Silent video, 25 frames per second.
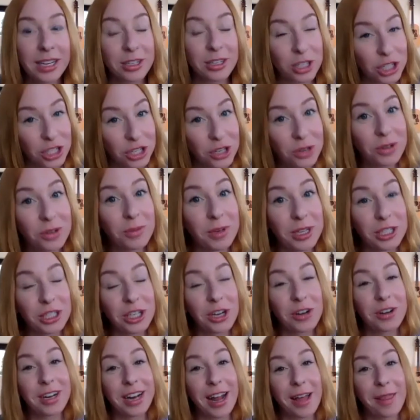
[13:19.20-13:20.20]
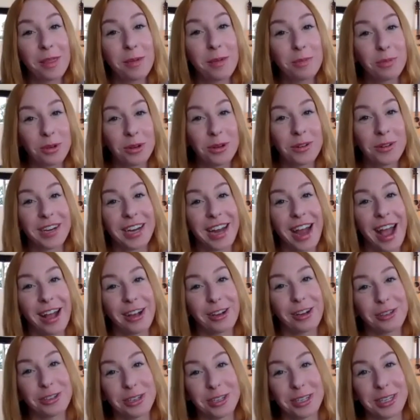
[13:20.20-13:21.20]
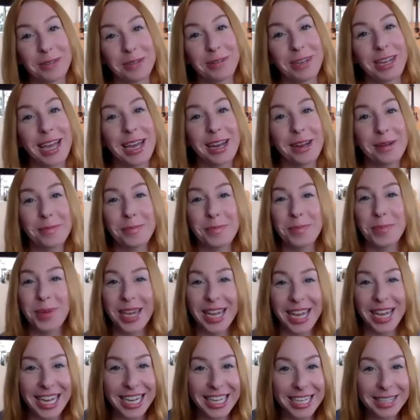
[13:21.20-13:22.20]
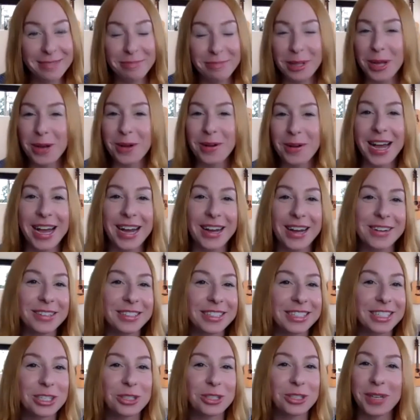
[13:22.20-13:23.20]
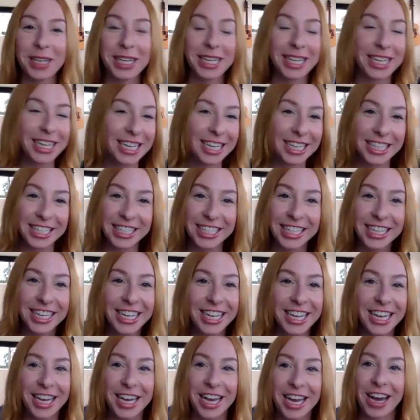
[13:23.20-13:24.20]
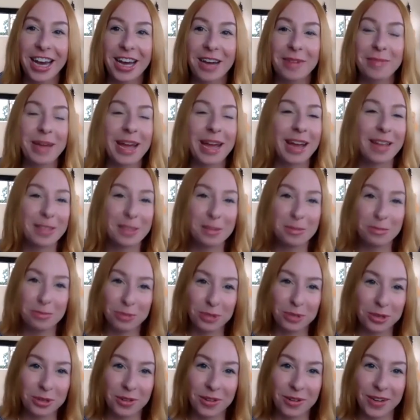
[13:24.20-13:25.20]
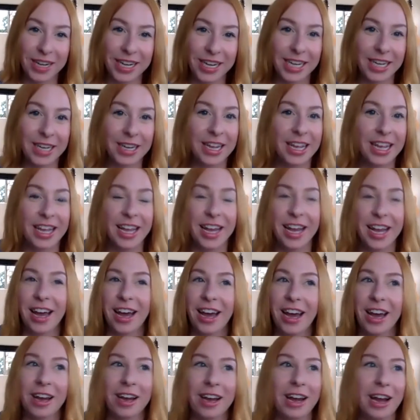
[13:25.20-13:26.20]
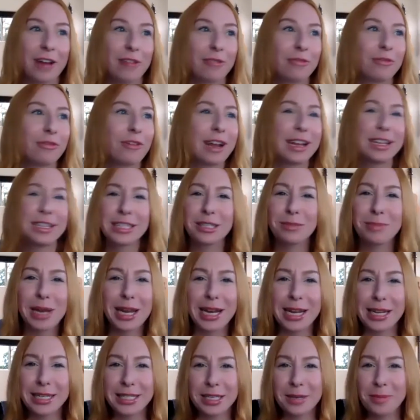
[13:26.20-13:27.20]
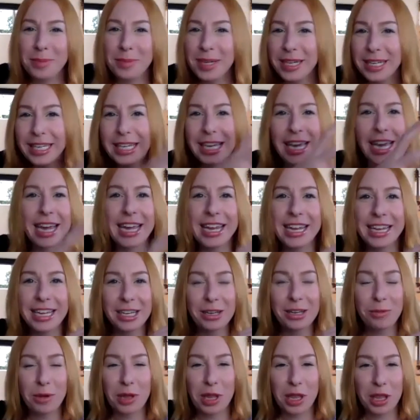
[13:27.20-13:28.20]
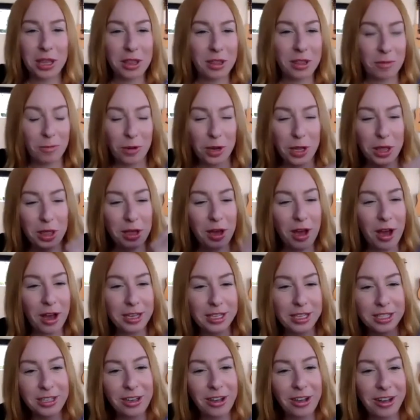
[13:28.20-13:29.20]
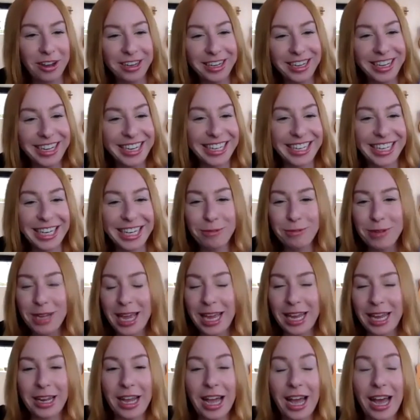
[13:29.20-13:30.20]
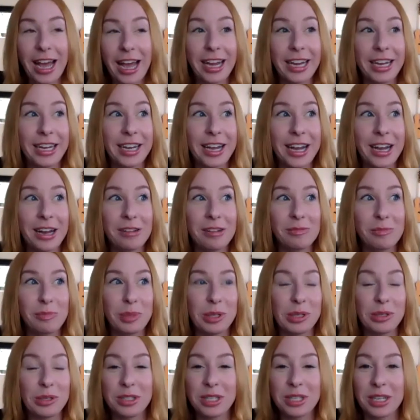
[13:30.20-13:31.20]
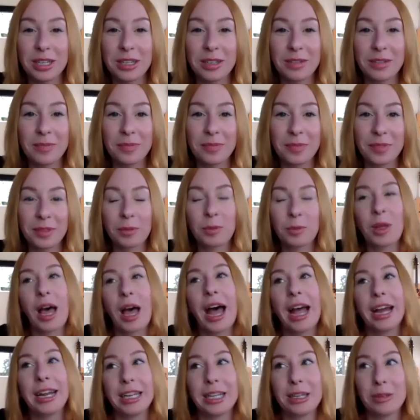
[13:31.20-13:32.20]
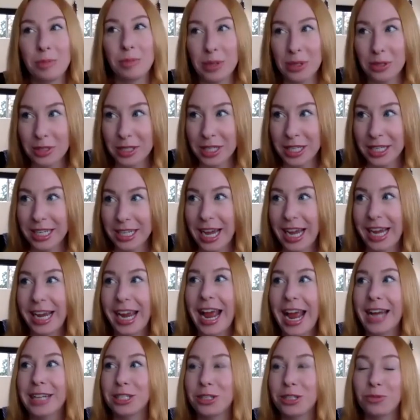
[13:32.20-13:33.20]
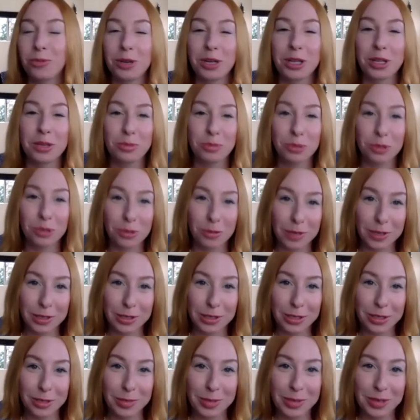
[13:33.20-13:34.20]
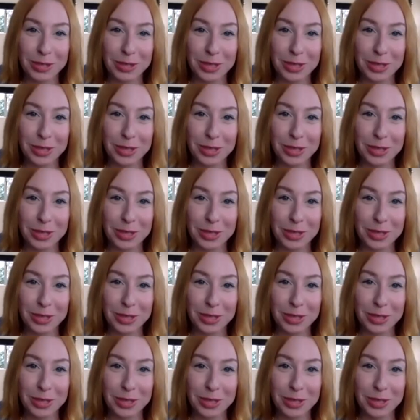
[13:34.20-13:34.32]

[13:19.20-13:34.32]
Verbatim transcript: showed we showed it at the brewery actually. Right. We had a big blowout screening um, at the brewery. Uh, our friends made us a big cake with with us on it, and I uh, built a well, I didn't build it. I asked one of the brewers to build